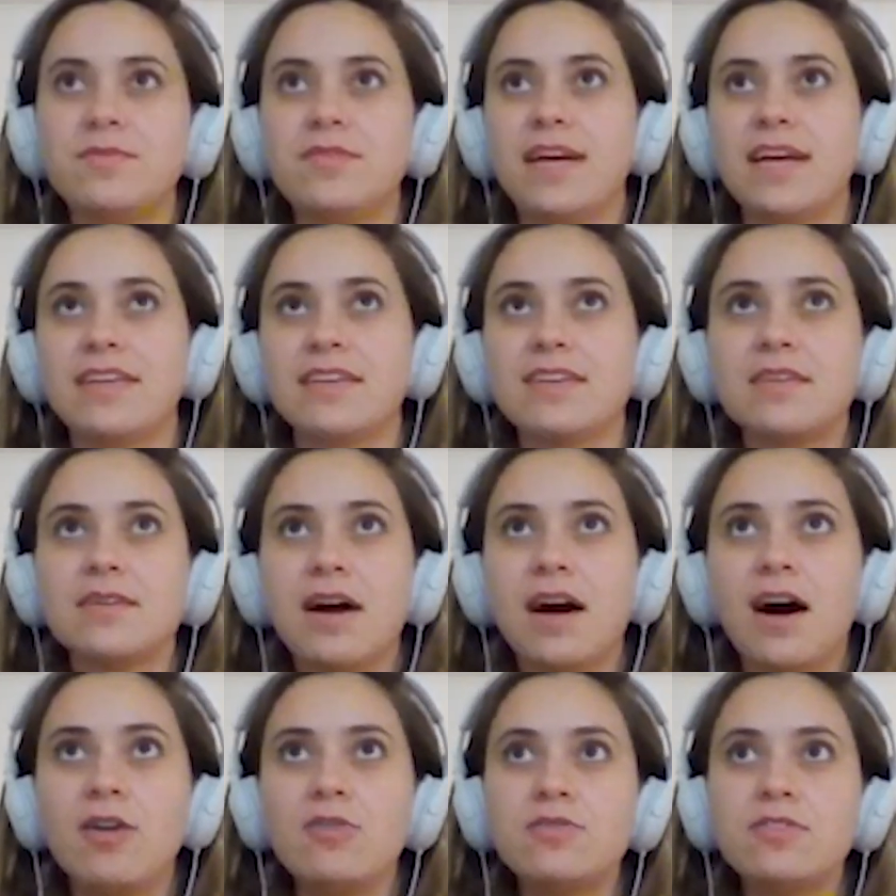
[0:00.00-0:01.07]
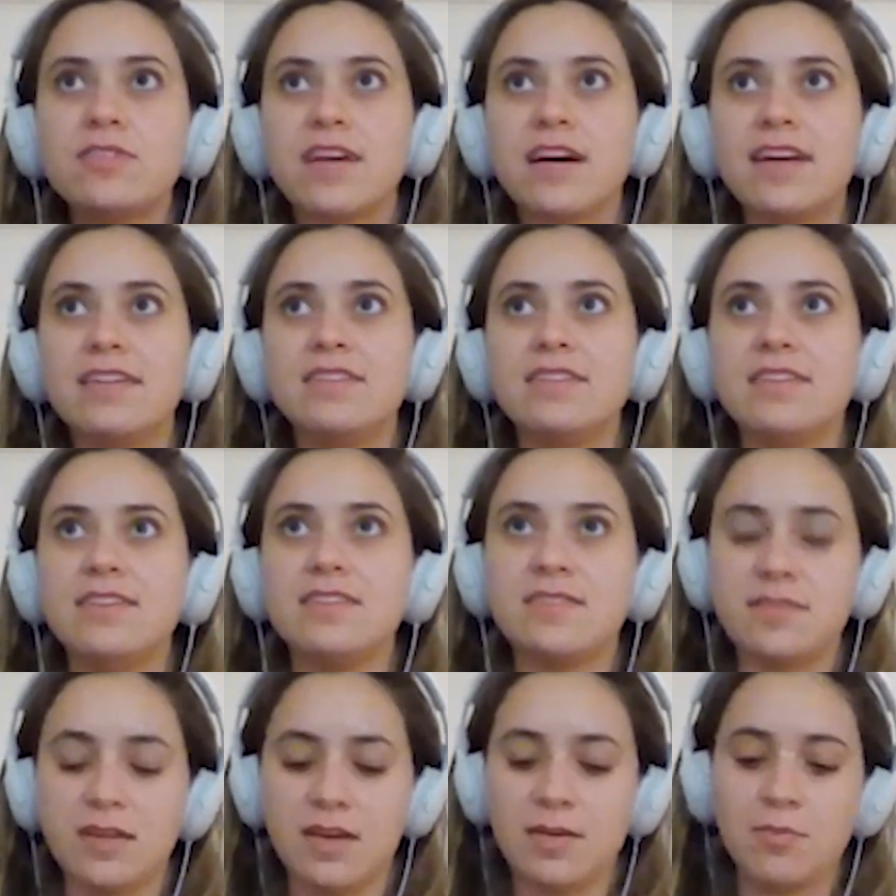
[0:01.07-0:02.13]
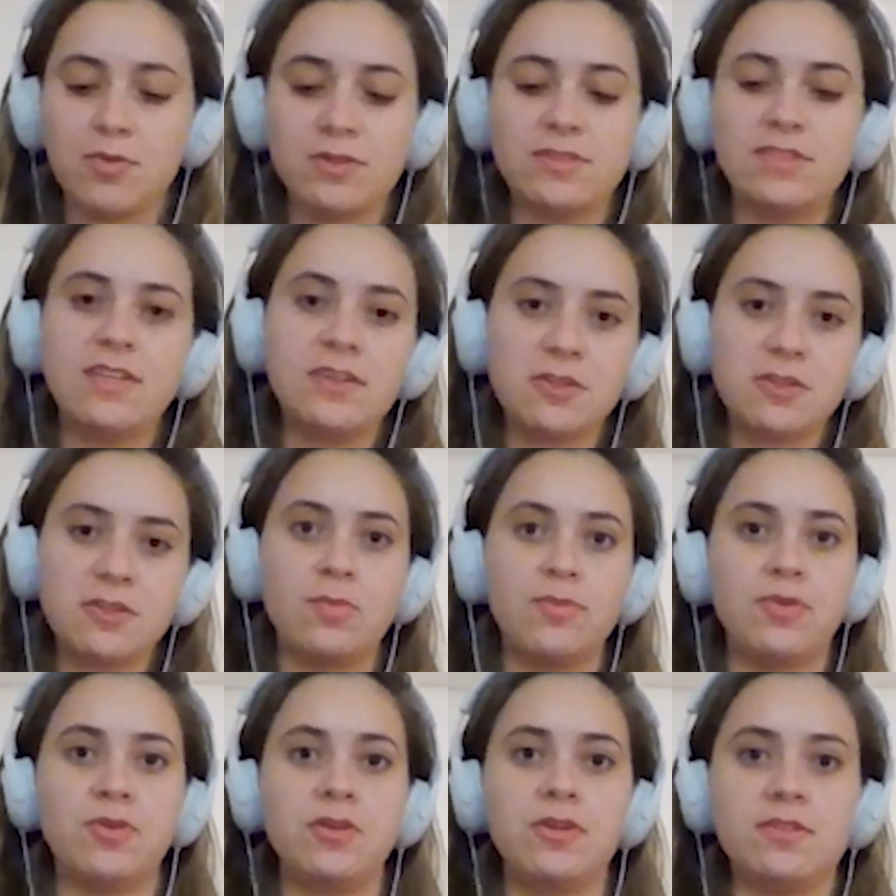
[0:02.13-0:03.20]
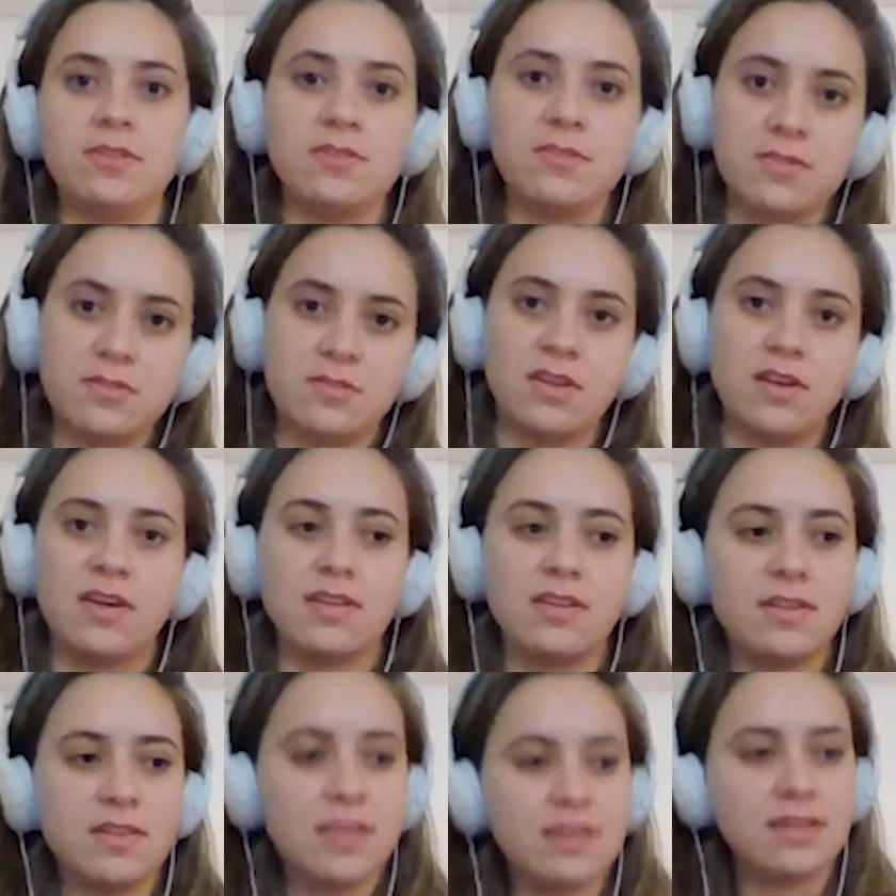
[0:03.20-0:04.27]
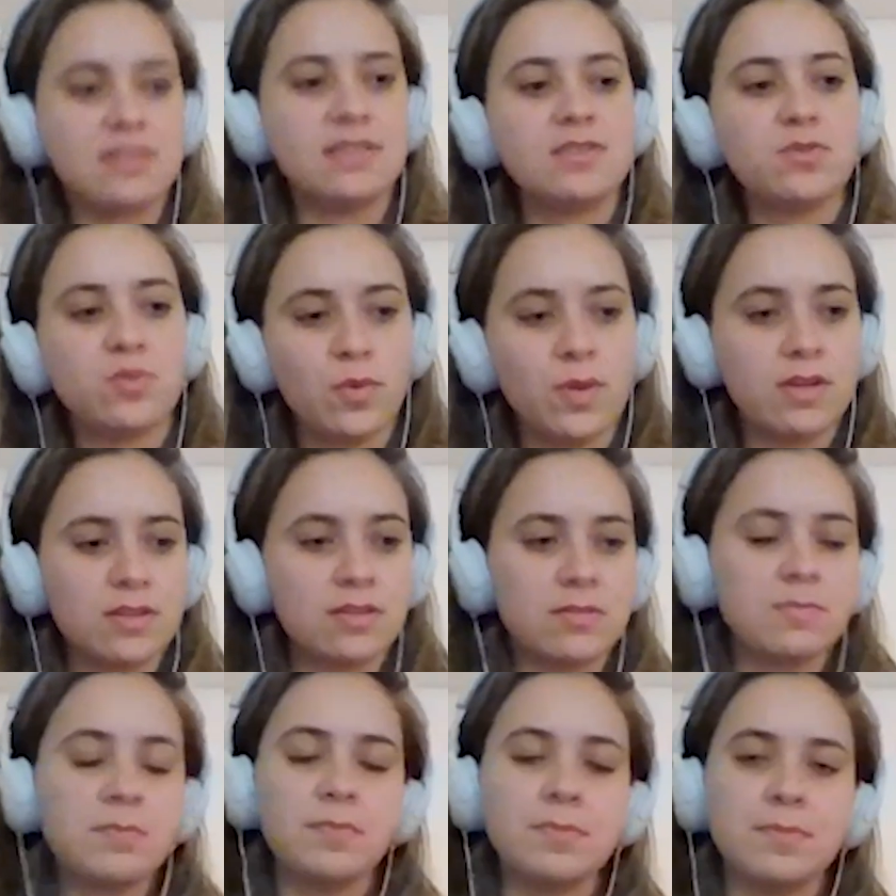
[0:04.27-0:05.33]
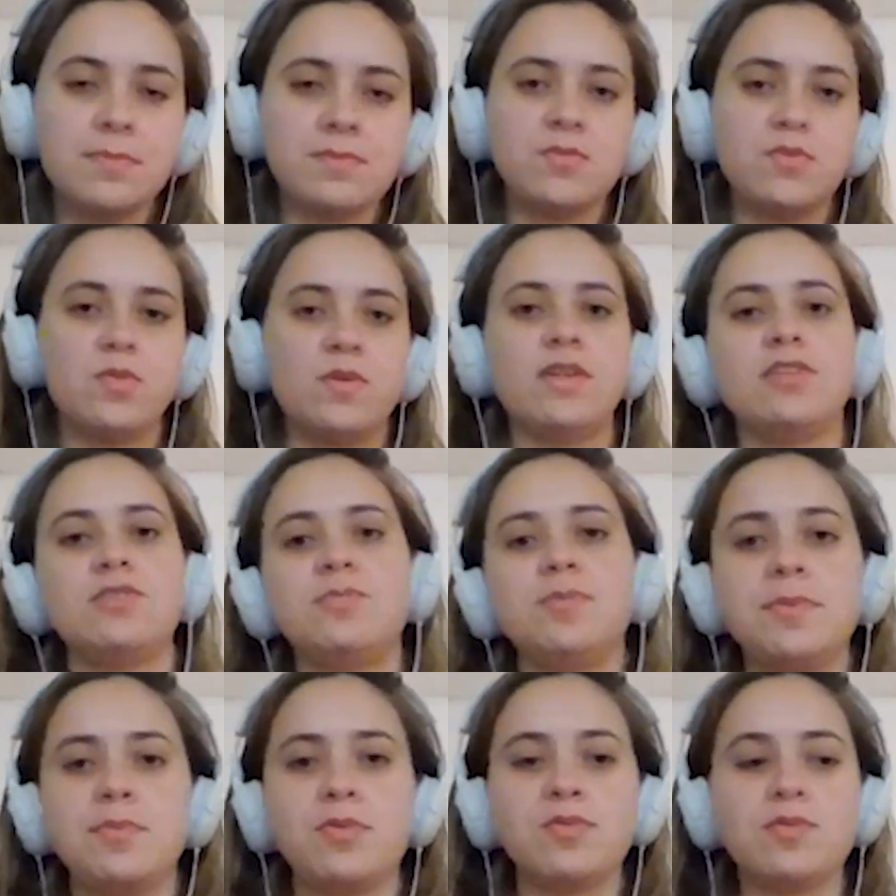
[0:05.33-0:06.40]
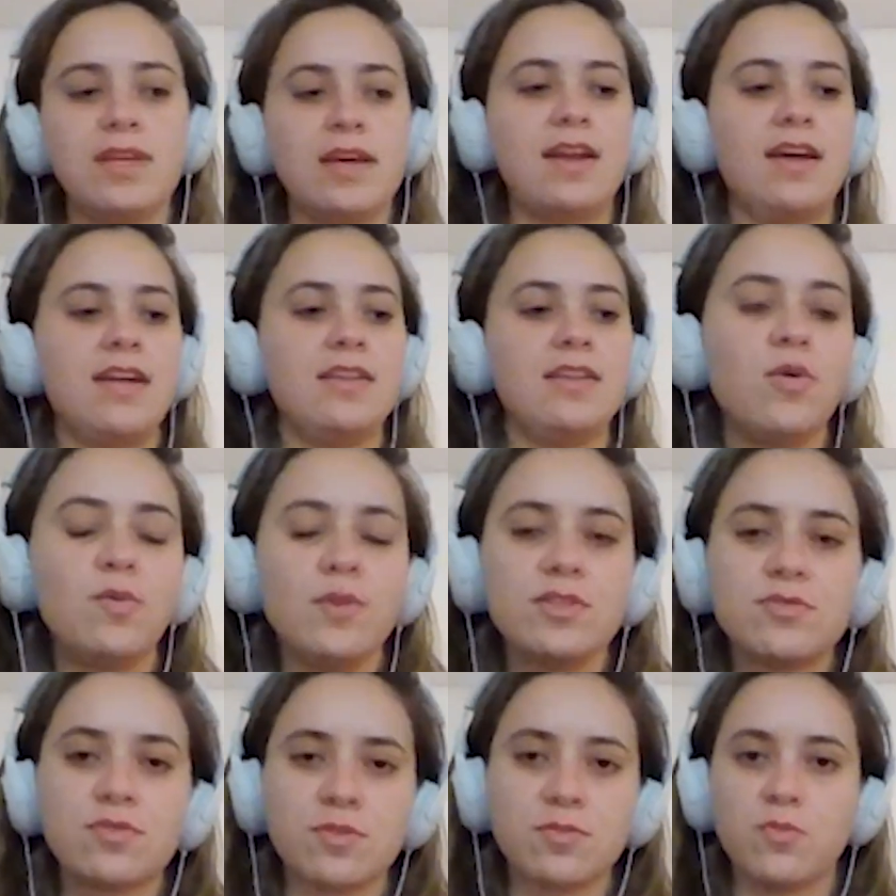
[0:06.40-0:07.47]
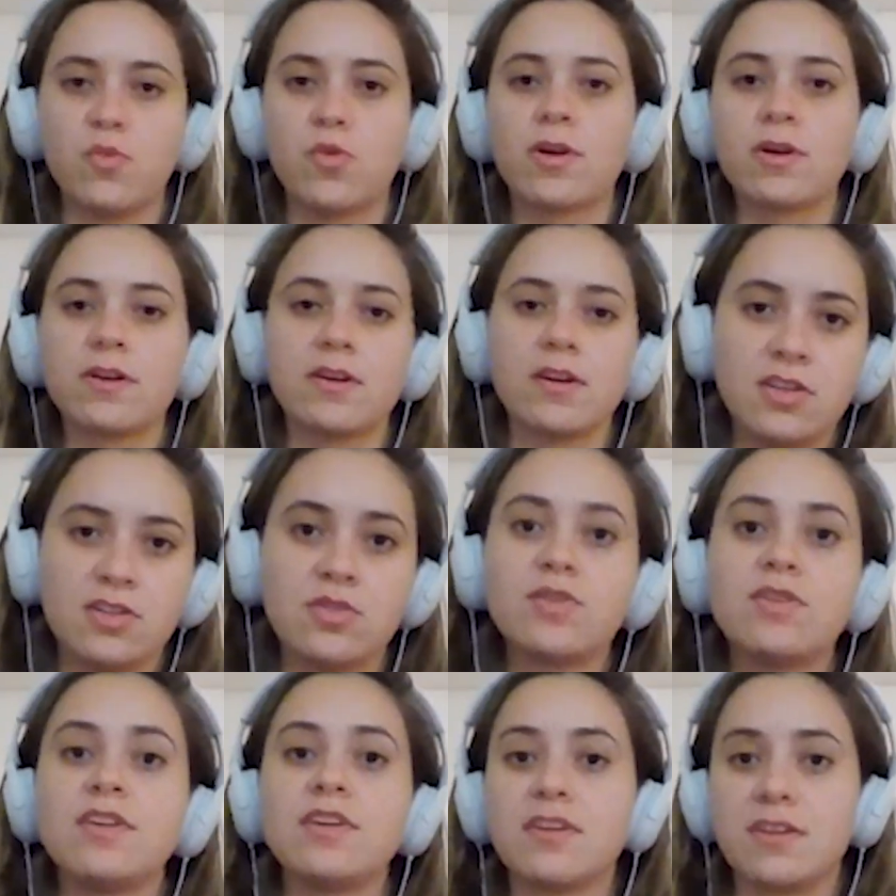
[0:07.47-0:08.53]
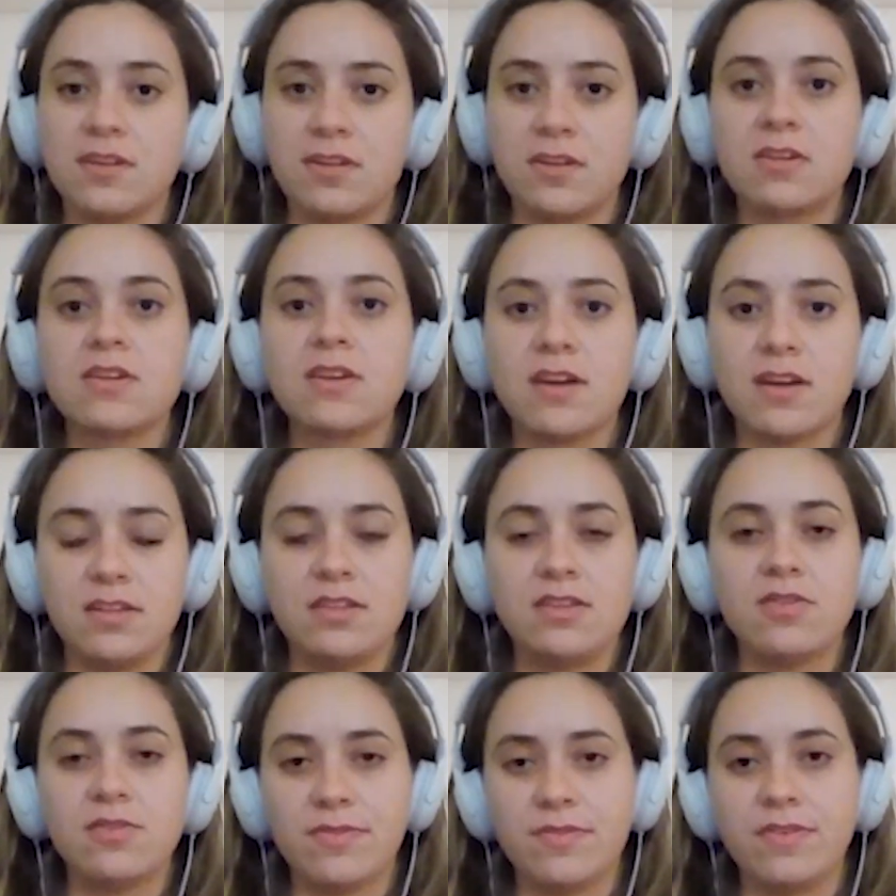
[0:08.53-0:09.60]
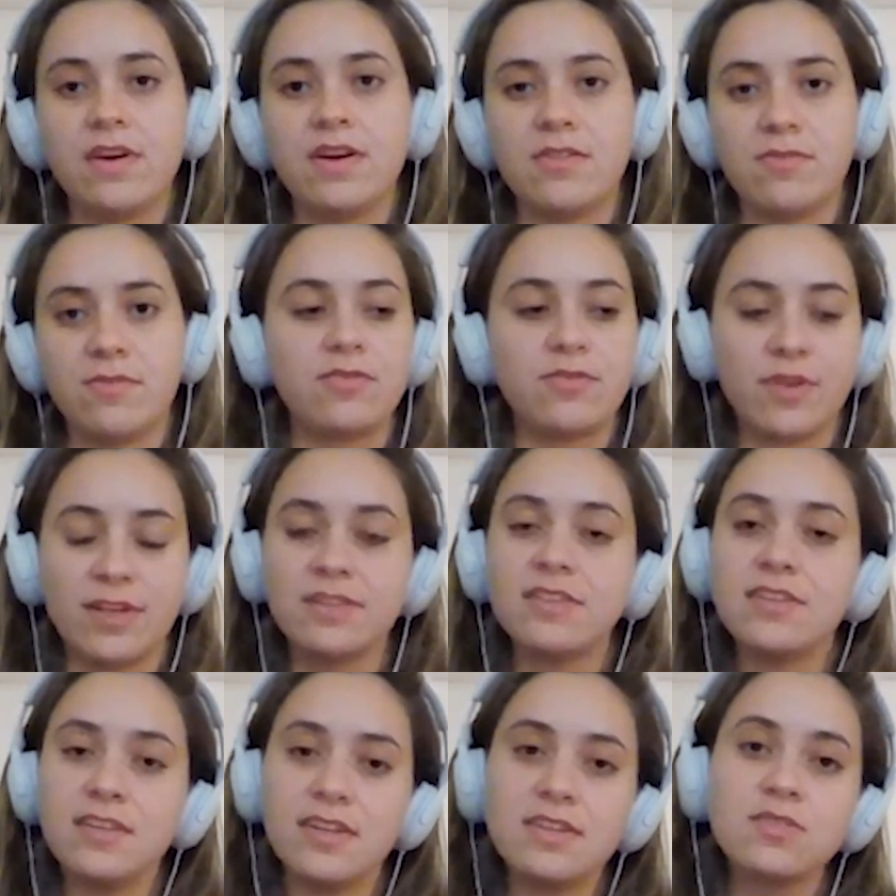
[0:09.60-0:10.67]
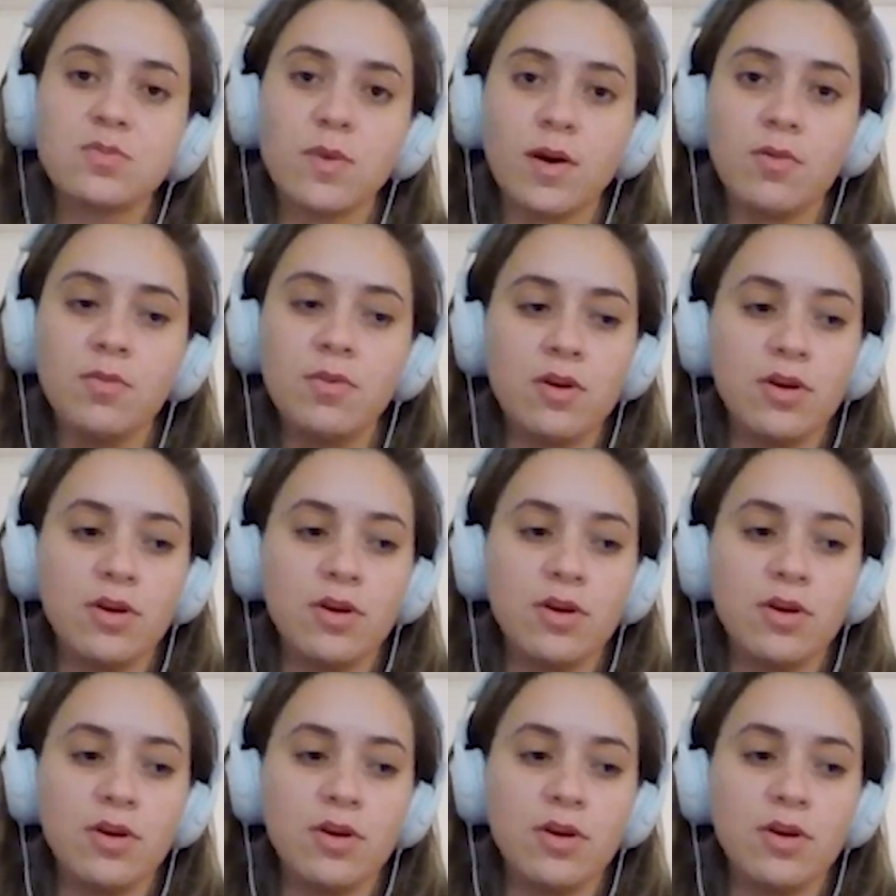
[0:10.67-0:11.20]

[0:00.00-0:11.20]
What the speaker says: Like outside these Brazilian communities, the Swedish people that I know is from work. So they're kind of friendly as well.